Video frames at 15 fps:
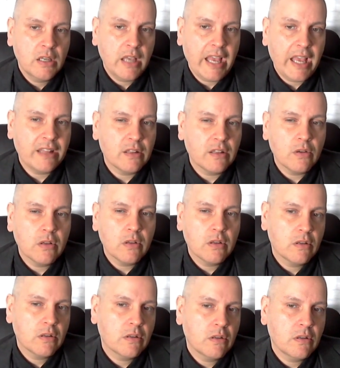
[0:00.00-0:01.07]
and
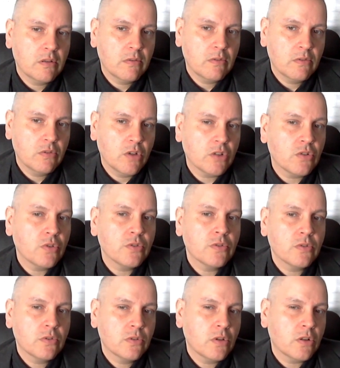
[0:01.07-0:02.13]
not
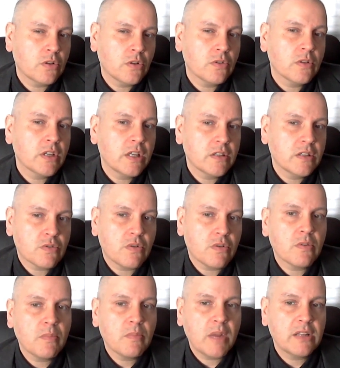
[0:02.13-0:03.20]
only a
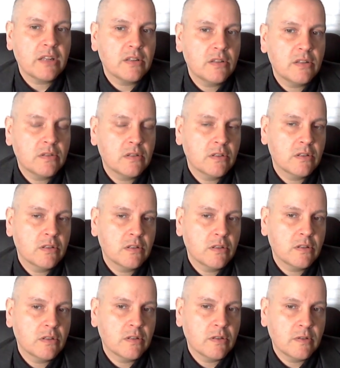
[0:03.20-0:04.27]
strong-minded
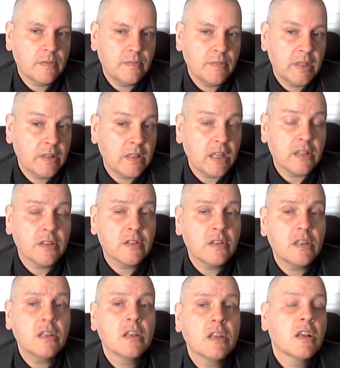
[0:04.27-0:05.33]

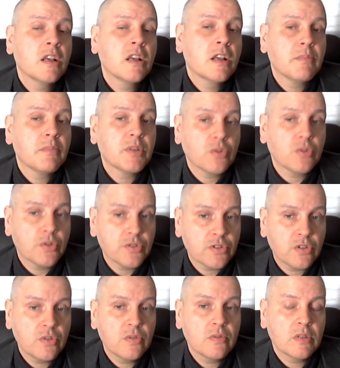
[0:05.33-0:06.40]
mentality, but
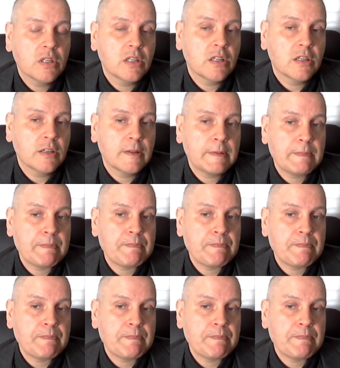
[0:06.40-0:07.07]
also a